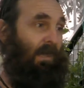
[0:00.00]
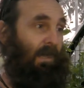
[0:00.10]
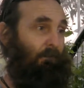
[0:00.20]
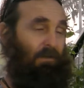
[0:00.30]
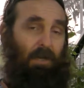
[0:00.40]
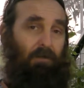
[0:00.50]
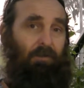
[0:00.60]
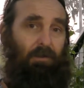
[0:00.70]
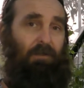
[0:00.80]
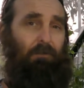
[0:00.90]
You know,
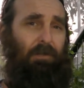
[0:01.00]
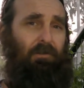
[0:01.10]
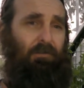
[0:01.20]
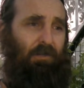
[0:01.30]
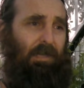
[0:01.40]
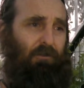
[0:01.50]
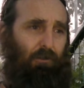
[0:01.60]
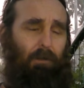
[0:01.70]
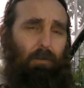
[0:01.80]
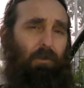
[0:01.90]
very expensive to get
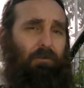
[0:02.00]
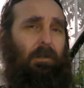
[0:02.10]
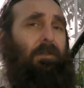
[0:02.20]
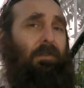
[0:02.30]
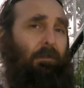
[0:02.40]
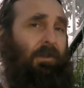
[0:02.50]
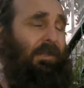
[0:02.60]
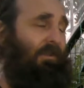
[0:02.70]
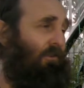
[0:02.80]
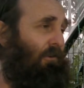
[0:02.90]
your own personal
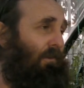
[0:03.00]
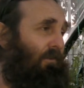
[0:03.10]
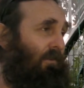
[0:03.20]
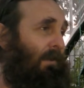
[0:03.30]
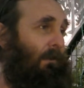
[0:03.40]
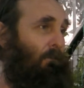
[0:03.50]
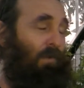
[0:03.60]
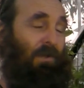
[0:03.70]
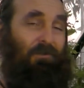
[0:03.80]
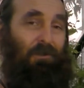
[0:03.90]
indemnity insurance.
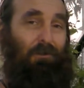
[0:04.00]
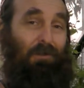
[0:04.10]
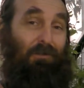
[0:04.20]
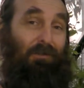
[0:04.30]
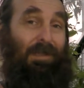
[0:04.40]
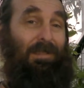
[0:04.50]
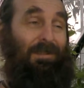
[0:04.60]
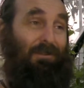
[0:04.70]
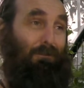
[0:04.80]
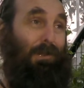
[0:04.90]
When I told her the figure
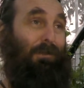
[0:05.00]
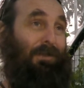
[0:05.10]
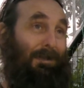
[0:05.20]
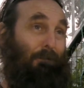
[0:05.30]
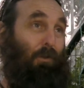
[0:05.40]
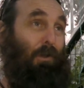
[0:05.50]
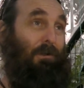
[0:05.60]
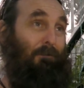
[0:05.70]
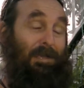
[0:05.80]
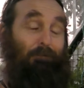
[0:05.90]
that this bloke
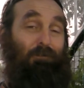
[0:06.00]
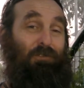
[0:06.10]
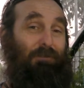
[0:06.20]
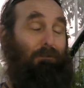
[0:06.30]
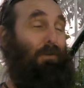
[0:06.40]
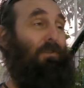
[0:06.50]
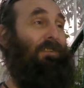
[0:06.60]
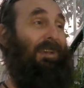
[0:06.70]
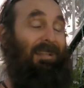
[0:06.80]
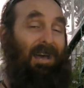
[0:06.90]
quoted me, she
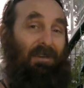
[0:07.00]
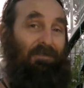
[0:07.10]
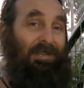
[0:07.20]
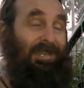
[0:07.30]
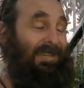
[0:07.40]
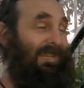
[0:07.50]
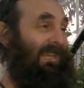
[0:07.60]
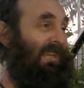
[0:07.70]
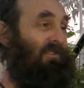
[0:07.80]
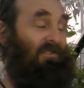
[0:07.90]
burst out laughing,
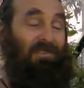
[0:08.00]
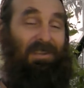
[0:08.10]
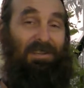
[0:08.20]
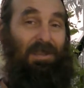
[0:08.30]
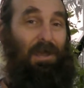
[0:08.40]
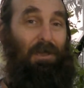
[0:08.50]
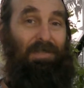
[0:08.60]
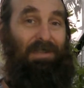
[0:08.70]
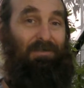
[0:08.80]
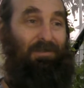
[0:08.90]
and she said, no,
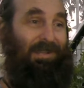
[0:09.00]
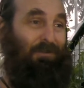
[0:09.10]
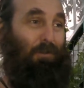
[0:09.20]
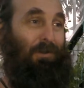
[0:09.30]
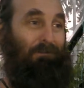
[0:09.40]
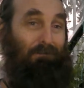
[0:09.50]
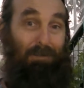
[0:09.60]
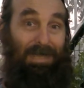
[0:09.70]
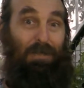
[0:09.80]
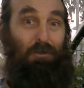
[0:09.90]
that's what
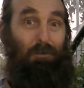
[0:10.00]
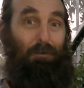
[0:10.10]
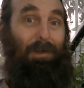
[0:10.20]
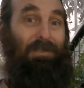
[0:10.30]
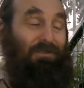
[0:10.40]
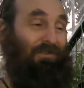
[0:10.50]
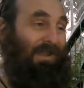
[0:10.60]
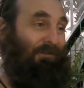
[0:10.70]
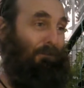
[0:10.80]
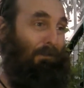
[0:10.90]
mega corporations
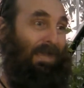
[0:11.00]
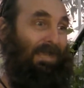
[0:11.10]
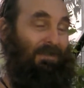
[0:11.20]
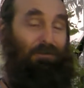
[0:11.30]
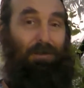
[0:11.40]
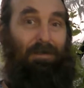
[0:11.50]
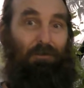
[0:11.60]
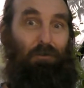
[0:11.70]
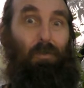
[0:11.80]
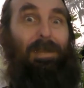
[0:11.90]
have to pay if you're
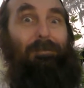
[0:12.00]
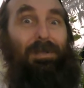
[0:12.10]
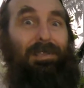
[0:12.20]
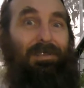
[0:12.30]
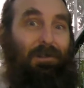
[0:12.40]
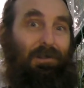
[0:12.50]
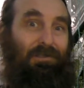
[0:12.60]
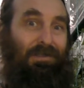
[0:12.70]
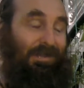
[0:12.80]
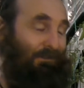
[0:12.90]
after $20 million
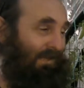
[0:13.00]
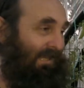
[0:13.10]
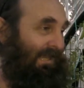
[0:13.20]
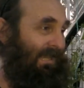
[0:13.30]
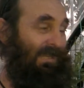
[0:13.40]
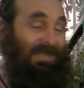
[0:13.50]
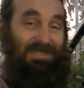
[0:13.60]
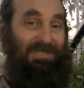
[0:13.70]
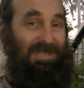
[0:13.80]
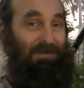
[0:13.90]
indemnity.
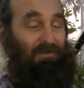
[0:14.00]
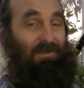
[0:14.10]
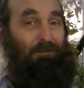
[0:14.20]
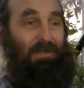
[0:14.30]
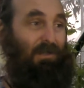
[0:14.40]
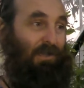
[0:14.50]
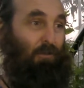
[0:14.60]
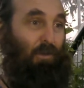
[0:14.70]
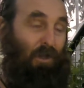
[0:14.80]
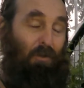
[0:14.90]
She said, something
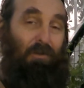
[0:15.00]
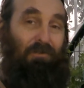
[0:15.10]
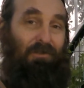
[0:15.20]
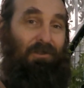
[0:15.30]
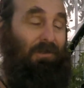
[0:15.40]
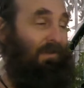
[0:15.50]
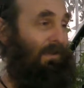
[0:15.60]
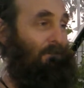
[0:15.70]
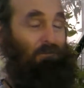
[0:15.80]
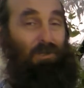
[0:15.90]
like what I want to do,
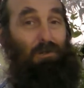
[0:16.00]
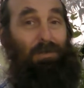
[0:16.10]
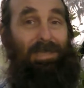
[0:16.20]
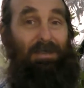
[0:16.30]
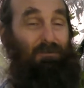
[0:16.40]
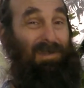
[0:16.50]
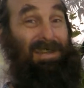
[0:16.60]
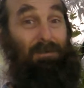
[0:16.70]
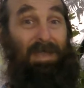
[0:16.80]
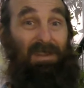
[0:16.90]
you're looking at
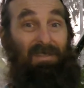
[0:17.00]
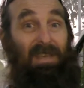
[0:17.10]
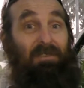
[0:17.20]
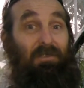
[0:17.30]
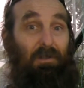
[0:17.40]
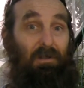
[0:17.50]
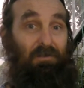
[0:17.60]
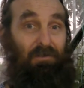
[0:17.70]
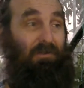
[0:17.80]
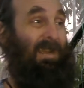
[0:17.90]
round about $1,000
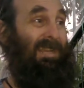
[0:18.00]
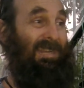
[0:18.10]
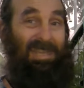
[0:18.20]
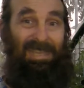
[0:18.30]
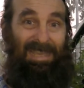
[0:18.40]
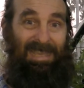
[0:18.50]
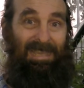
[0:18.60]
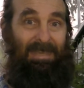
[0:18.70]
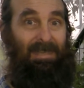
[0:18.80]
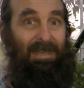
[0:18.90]
Australian a
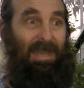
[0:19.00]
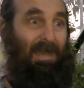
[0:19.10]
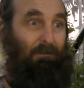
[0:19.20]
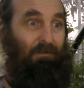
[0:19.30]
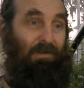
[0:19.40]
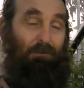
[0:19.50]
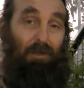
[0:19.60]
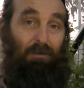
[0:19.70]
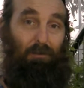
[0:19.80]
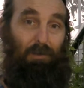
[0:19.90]
year,
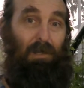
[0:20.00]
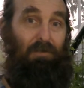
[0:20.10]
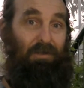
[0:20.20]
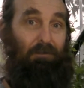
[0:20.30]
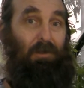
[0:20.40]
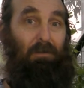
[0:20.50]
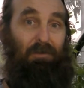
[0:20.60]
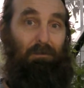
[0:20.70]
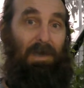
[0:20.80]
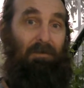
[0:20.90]
sometimes below,
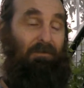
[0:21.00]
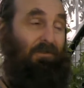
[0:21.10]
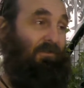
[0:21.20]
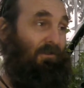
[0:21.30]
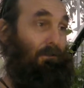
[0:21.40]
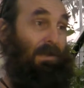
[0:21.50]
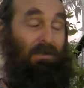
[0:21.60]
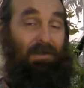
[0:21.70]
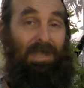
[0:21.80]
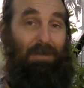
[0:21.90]
sometimes above, just
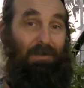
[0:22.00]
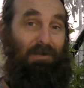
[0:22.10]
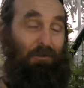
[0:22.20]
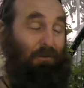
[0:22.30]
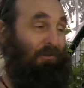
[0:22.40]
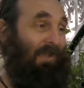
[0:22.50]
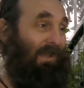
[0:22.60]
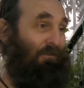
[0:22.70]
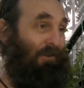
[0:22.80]
depending on how many talks you have.